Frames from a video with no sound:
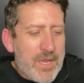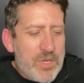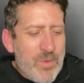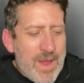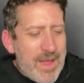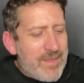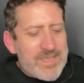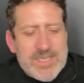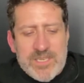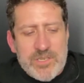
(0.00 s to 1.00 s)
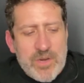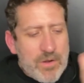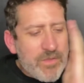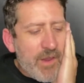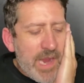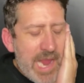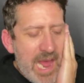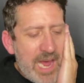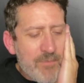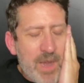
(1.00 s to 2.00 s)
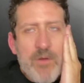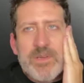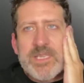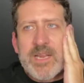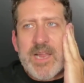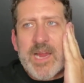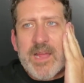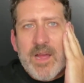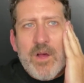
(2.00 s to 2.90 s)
This is such a dark thought I had, but I always think like,